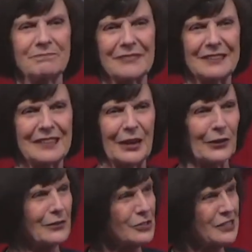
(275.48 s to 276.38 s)

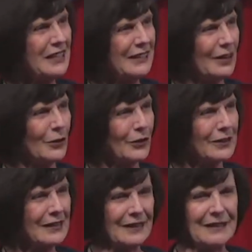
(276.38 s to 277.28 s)
Care,
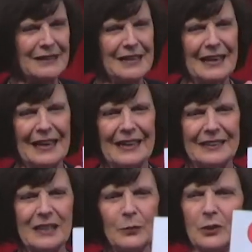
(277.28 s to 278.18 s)
C-A-R-E. And
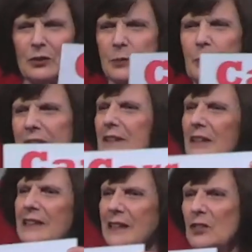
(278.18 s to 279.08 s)
anyone who's been in a
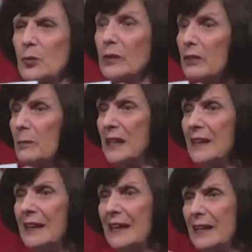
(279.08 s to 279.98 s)
class with me,
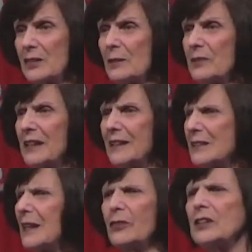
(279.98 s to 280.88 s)
it's
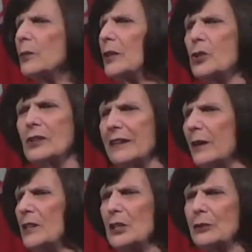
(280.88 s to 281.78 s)
nothing original. I
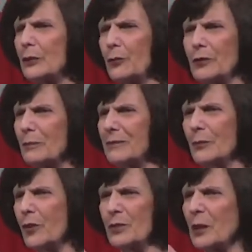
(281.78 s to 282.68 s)
always learn from
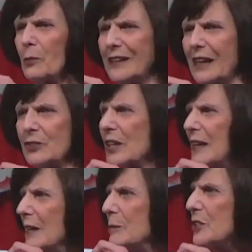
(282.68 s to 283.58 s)
someone else.
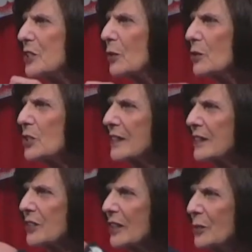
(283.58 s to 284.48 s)
Mrs. Colson, I
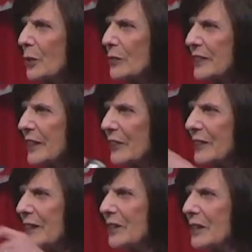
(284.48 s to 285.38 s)
saw you over there, and I
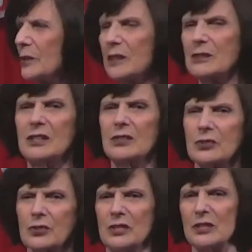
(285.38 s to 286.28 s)
thought, what a teacher
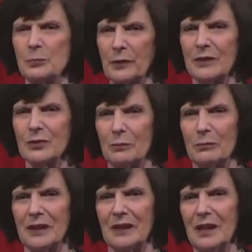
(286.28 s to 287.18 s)
she has been to
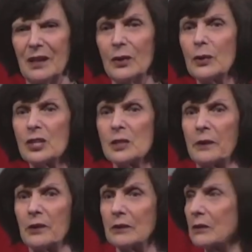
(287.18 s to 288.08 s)
me. Her
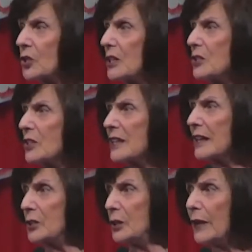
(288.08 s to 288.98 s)
spirit,
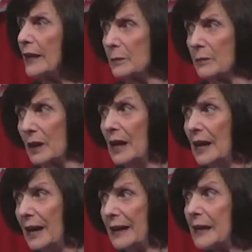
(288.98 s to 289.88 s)
you had
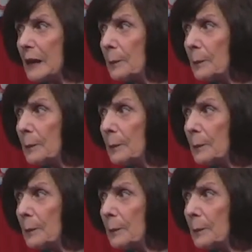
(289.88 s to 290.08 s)
a hip